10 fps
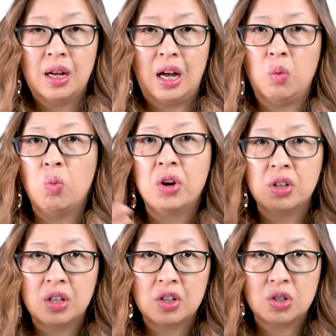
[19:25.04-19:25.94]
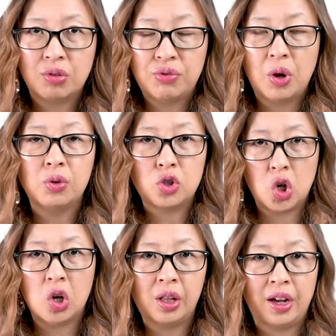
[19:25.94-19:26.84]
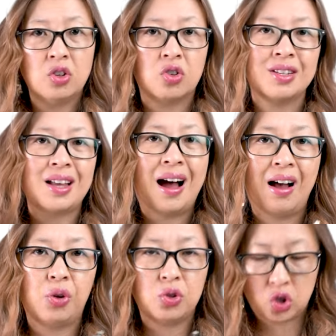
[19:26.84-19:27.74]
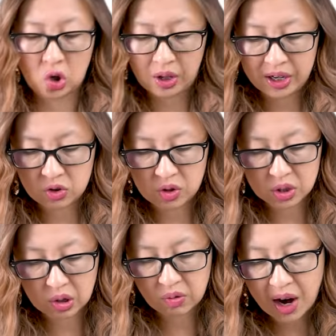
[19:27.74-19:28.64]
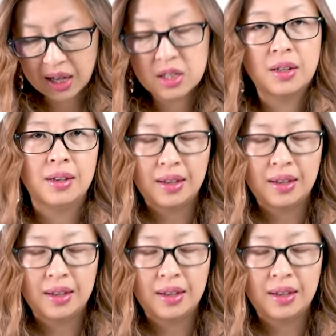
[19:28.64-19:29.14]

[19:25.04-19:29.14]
What are the default journal entries? Are those journal entries correct?